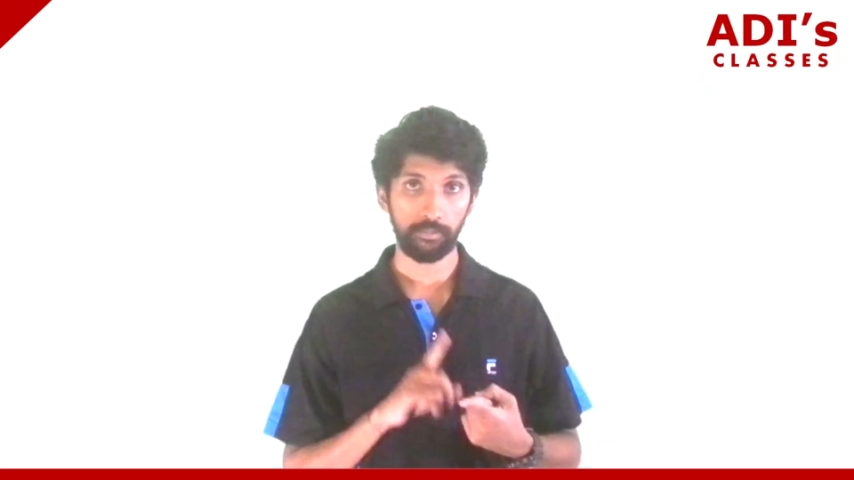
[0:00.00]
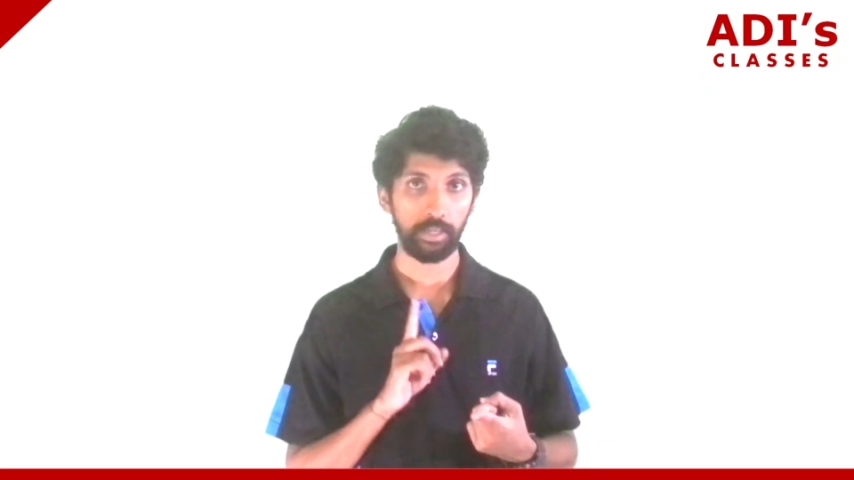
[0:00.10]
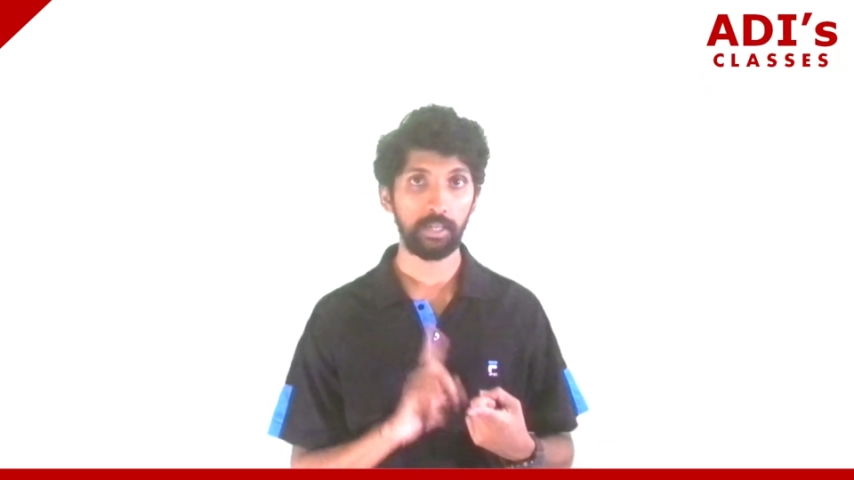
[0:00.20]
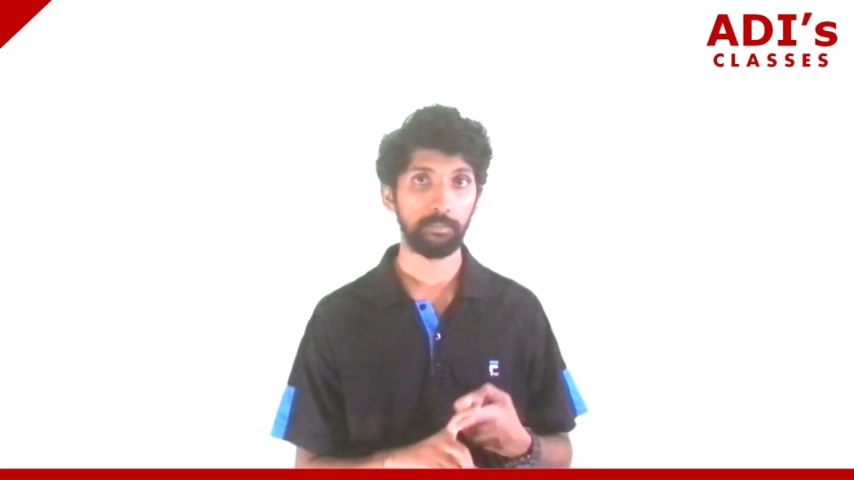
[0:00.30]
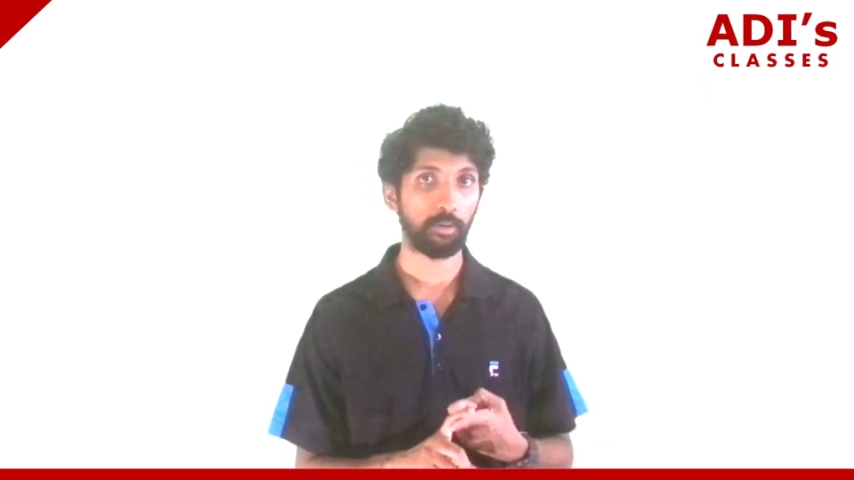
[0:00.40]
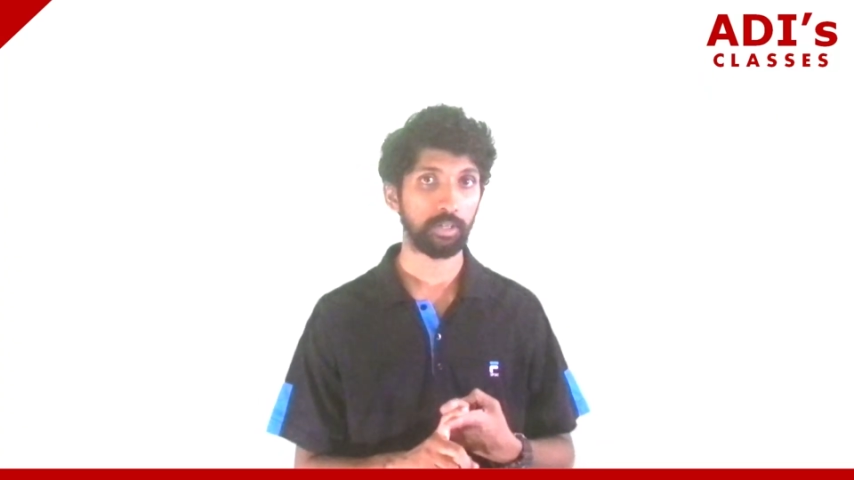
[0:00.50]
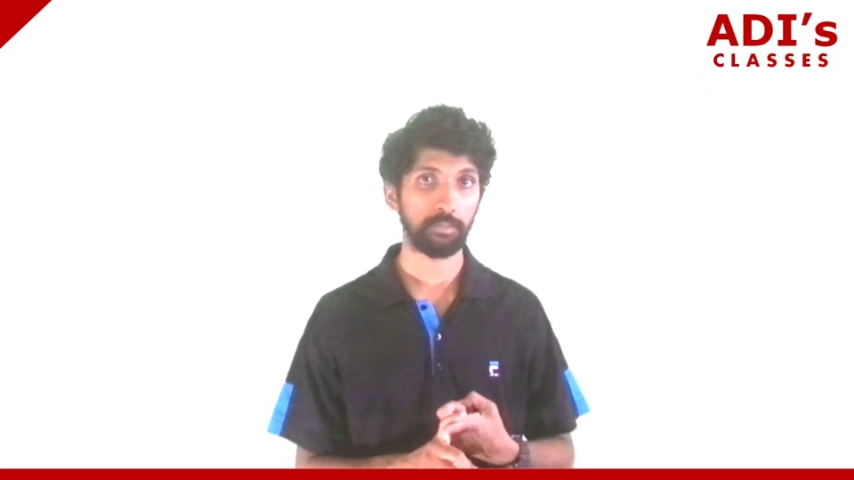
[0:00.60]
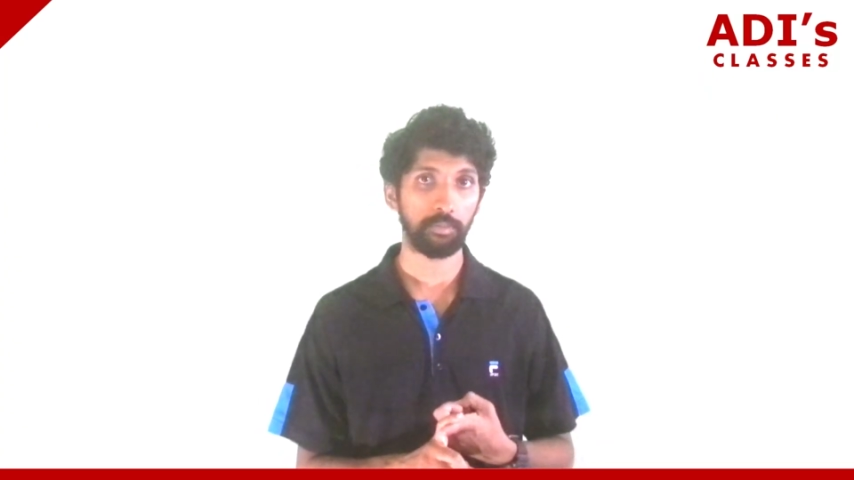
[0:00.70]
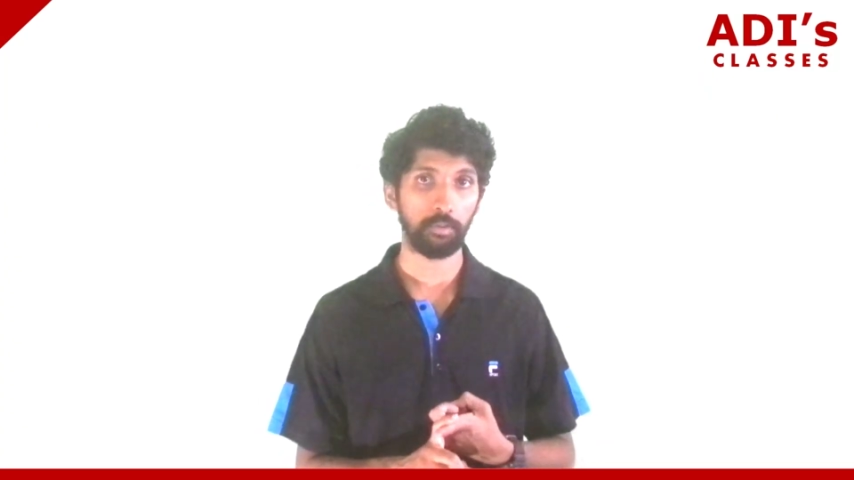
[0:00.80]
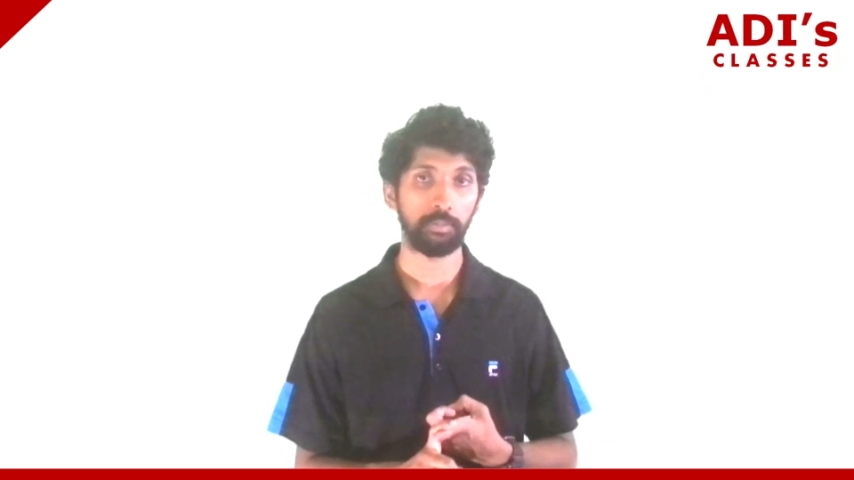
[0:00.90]
very
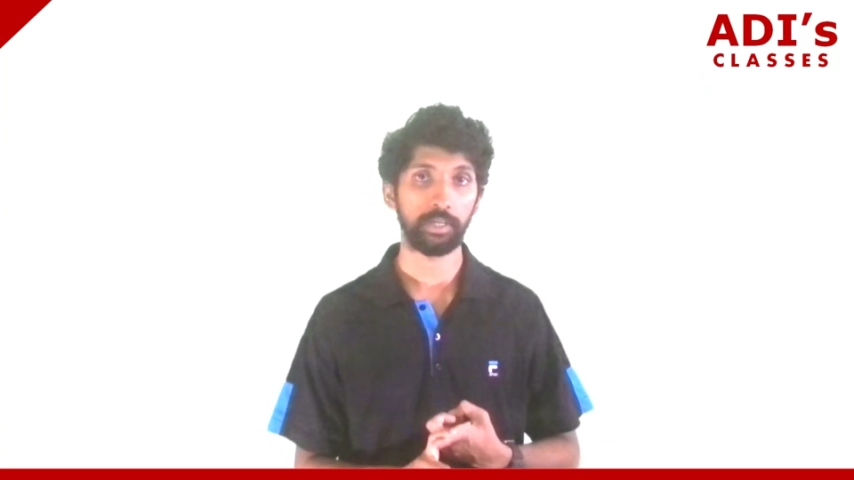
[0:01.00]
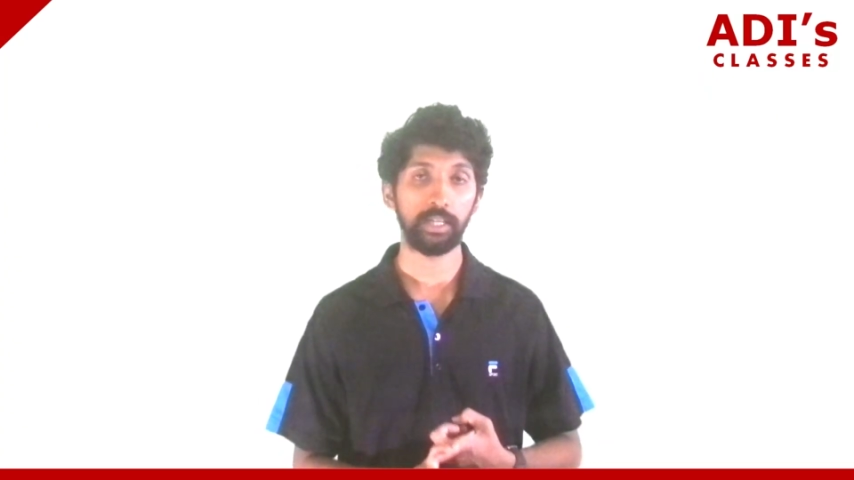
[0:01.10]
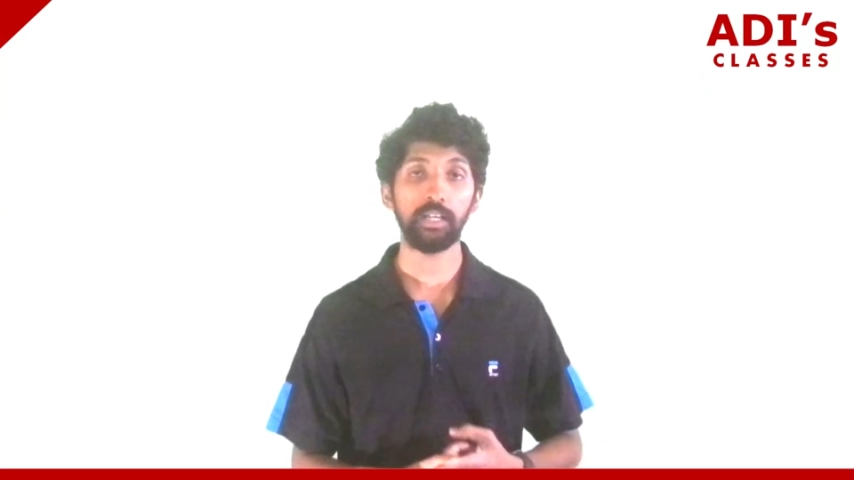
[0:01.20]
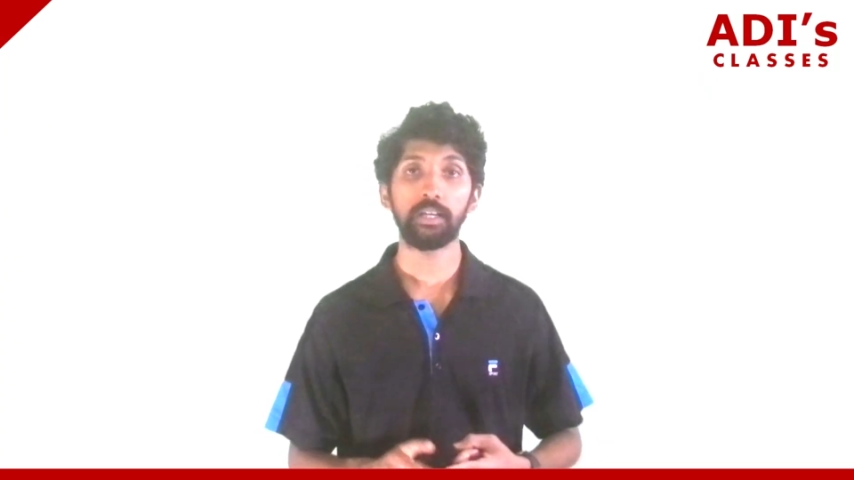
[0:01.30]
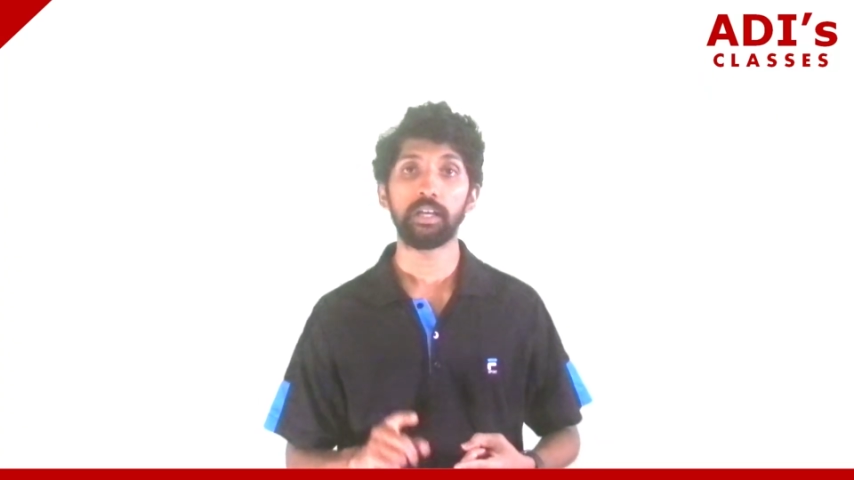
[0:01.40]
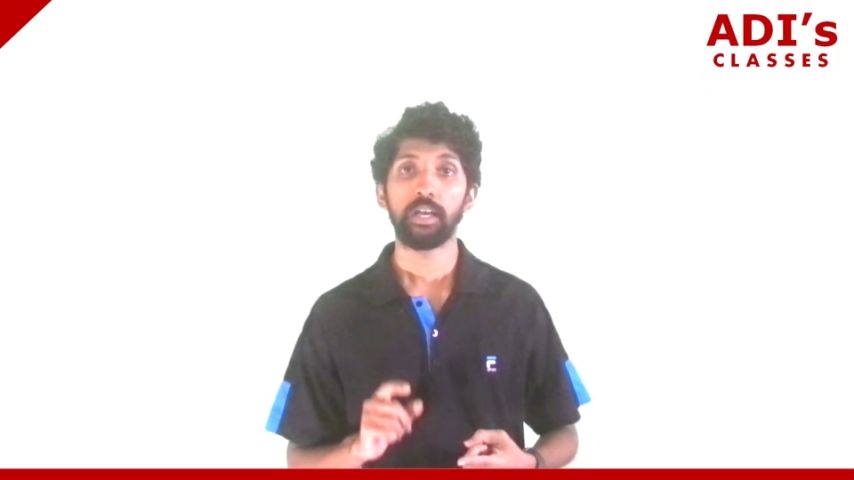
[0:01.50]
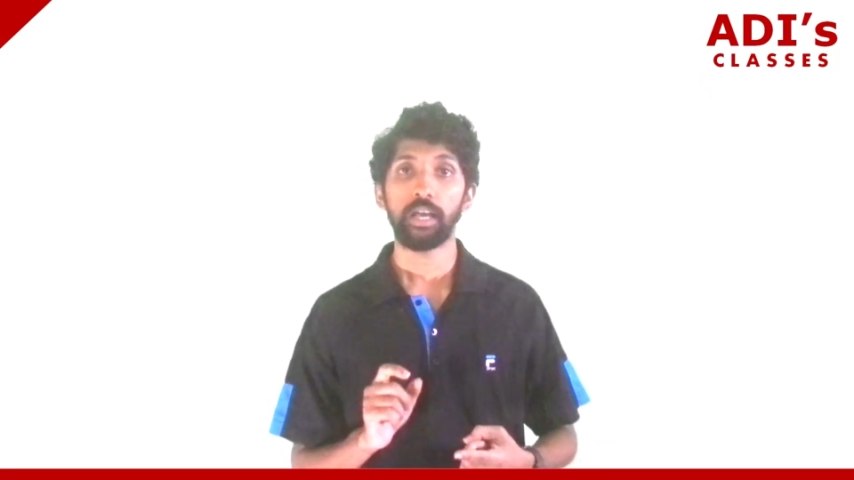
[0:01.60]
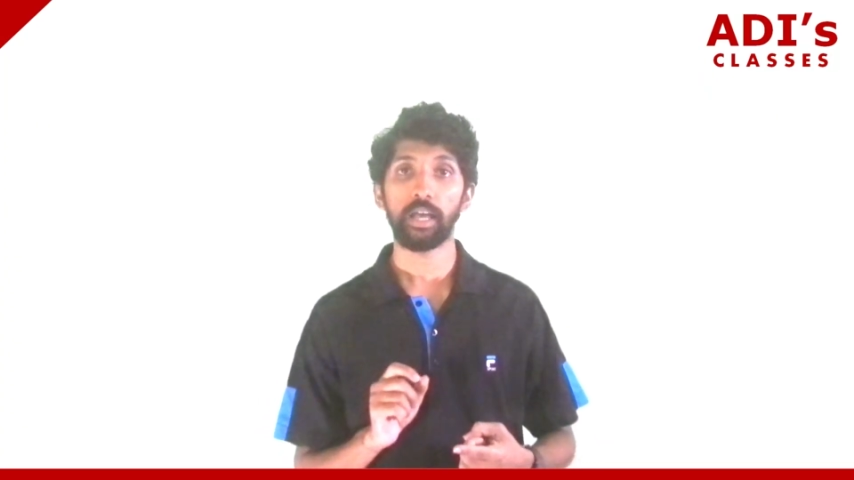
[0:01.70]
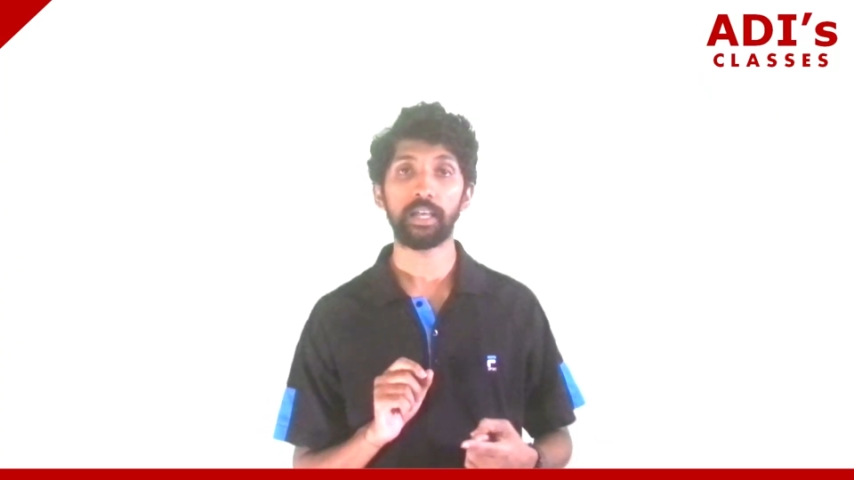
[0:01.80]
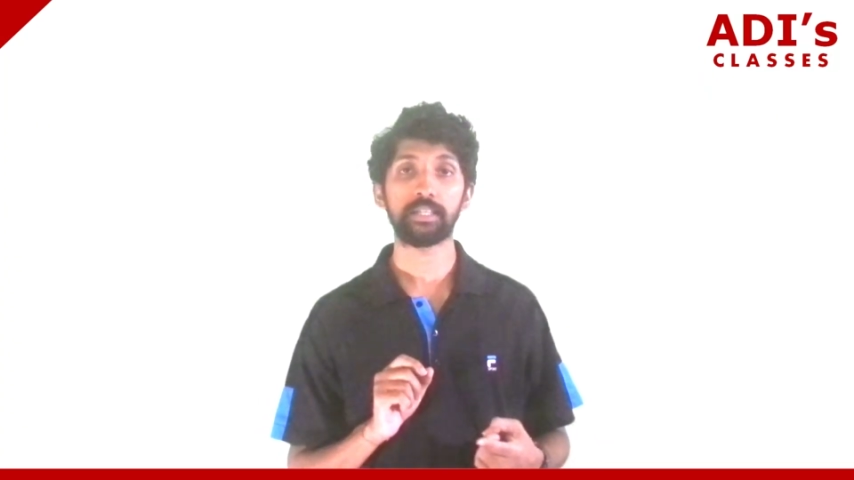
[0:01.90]
important property,
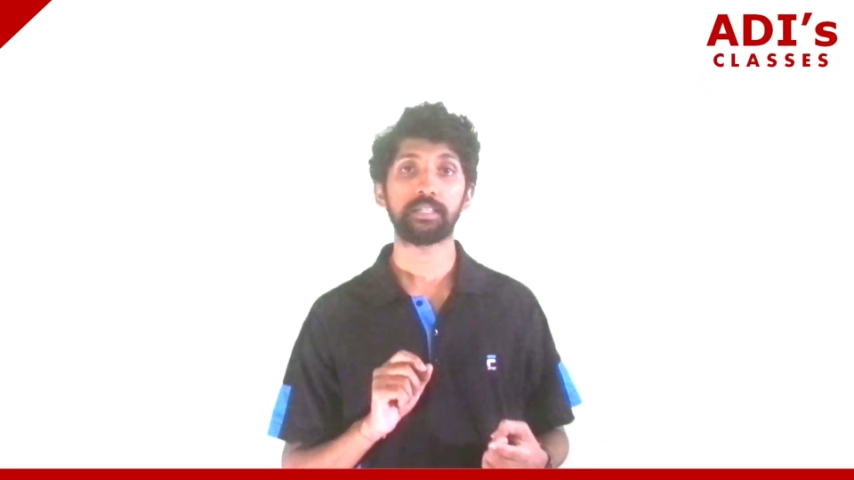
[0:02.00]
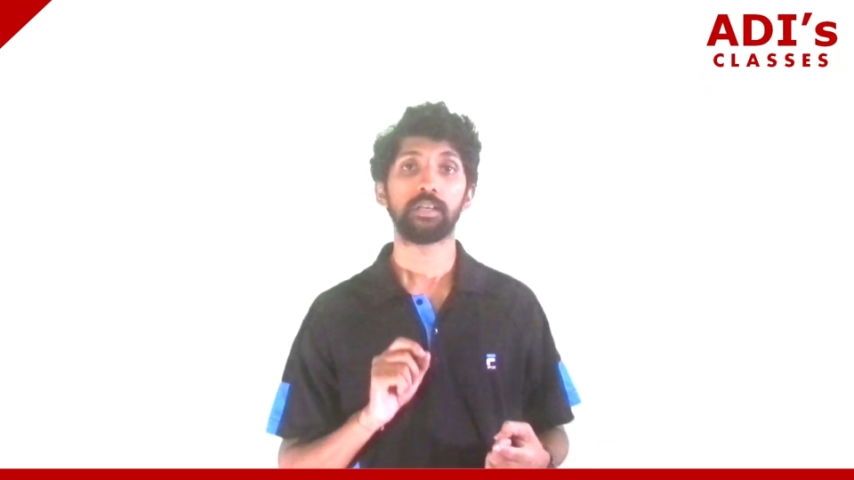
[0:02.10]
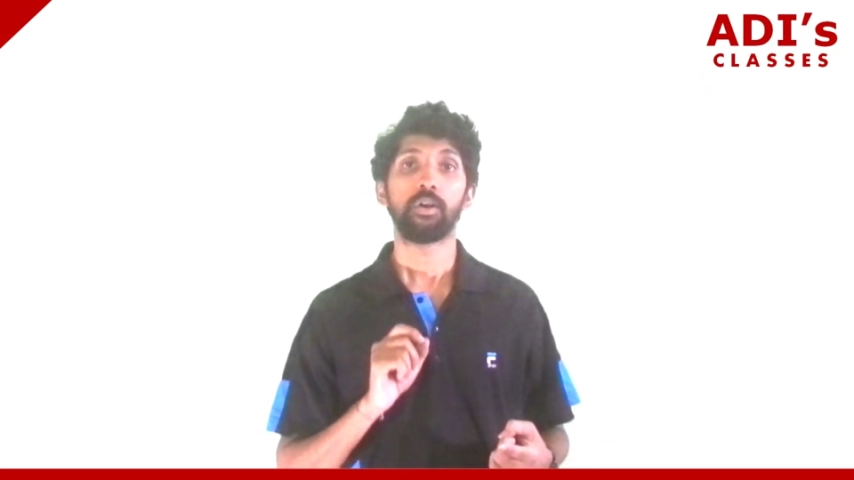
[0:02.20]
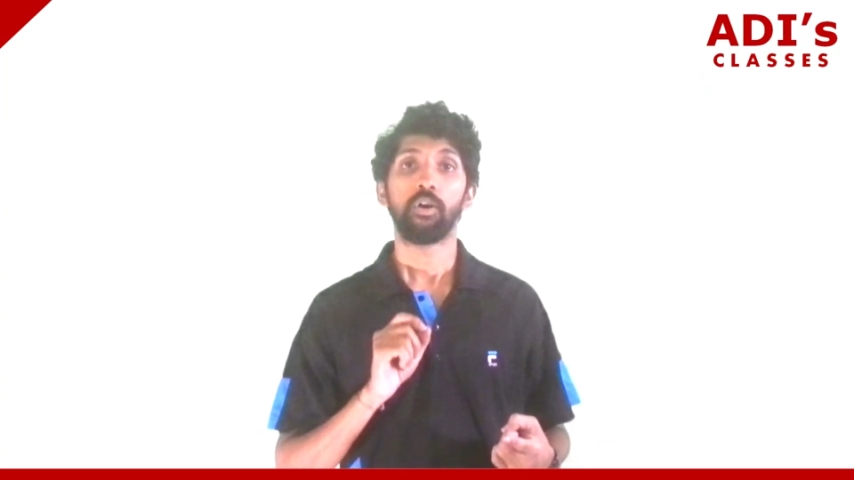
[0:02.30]
is